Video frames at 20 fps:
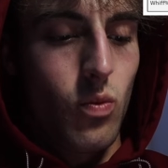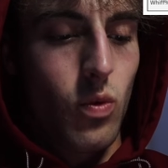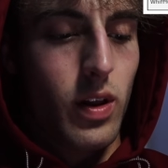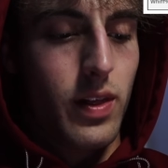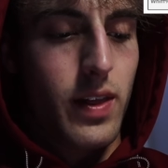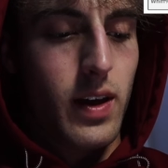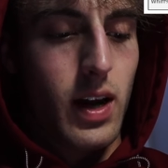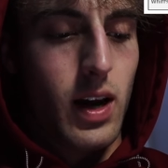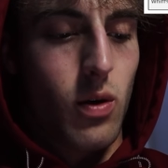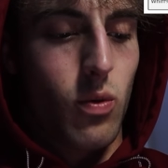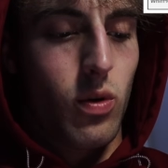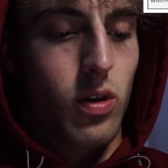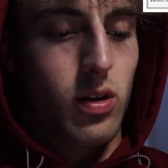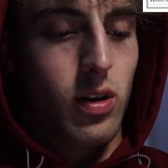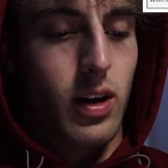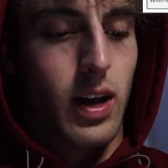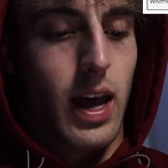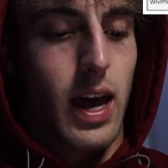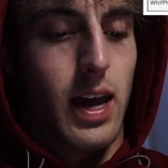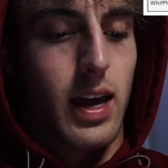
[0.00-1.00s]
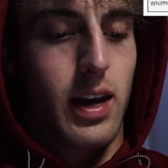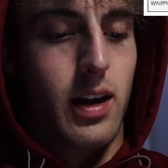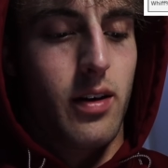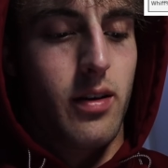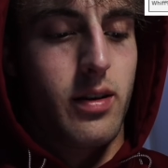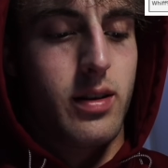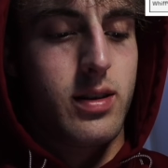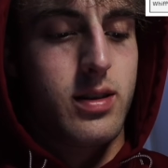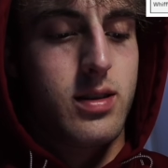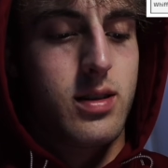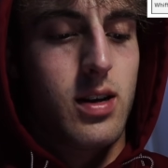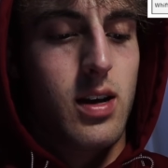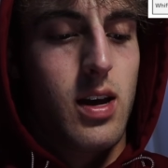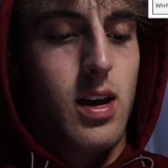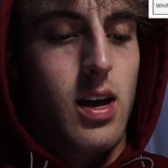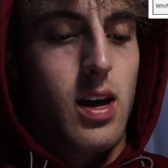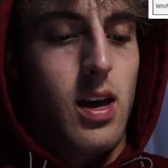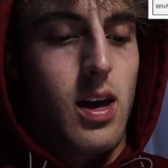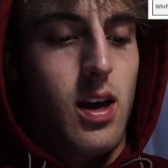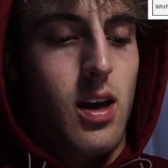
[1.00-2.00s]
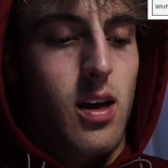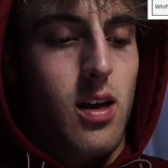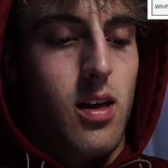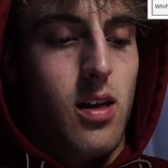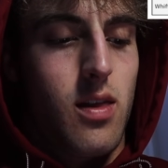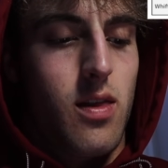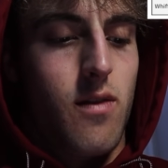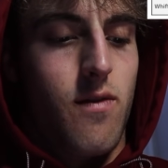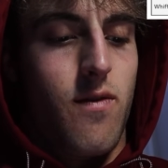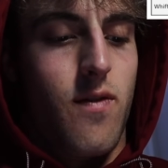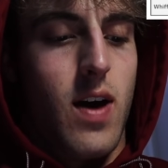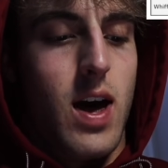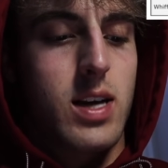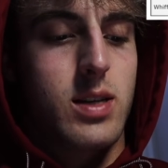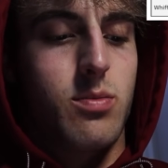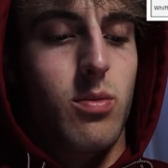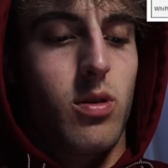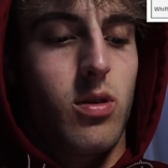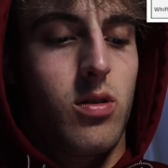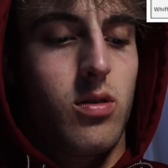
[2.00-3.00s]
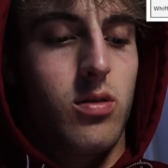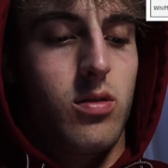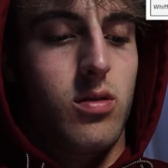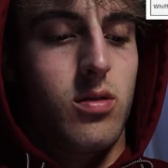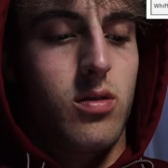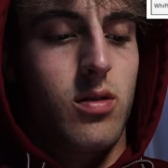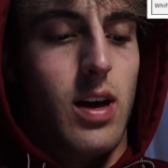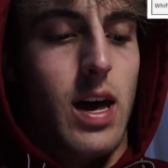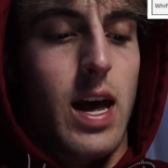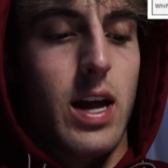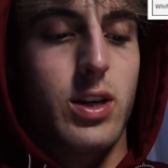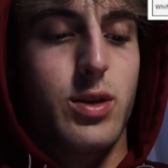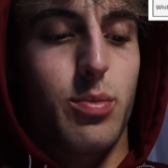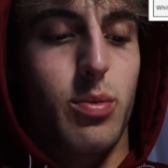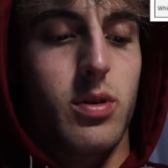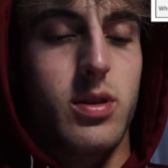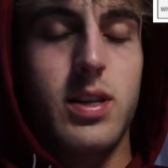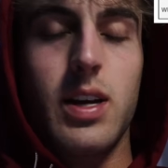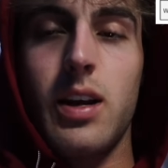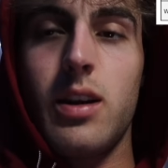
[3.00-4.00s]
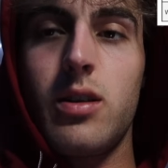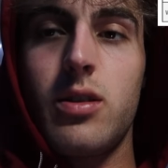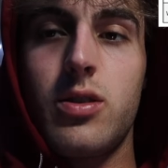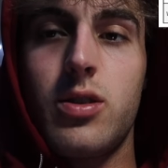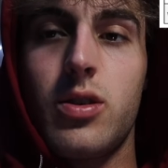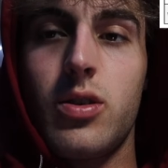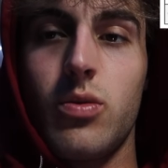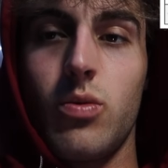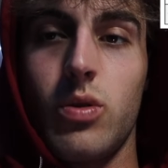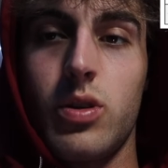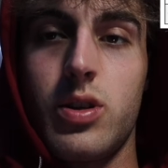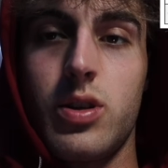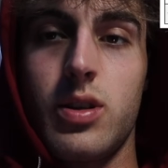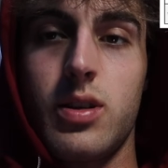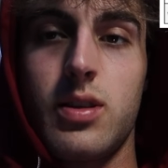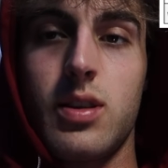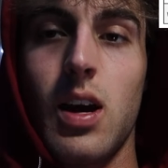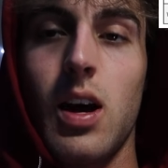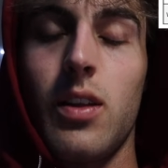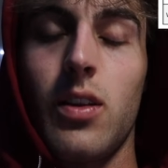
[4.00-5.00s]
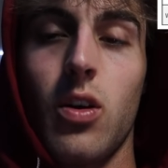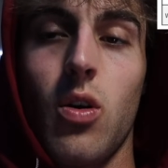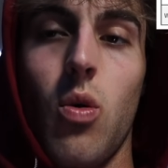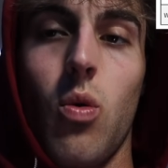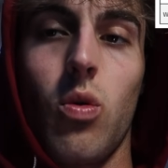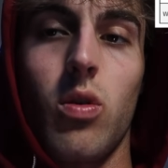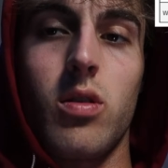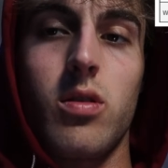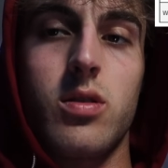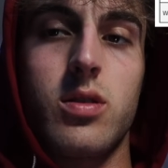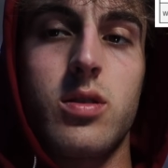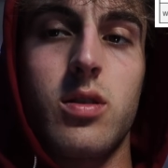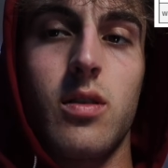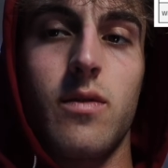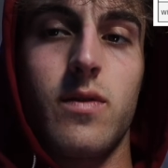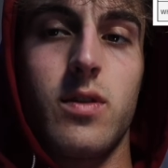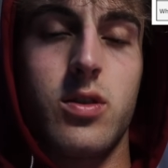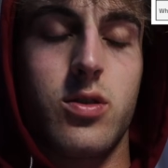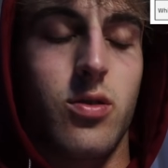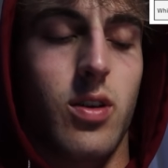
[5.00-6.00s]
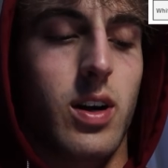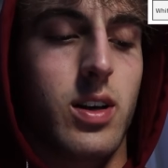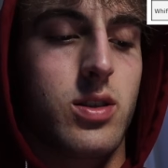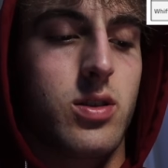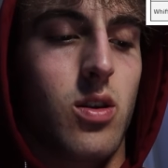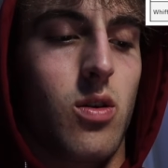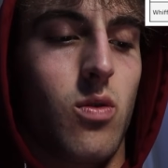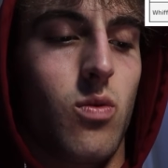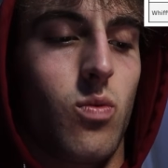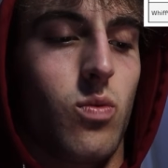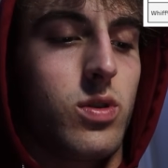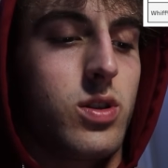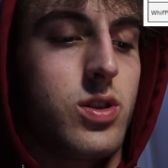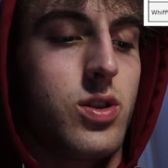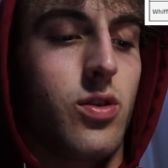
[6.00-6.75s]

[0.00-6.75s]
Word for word: One thing I will look at here is the fastball edge percentage, which is on the corners of the strike zone, was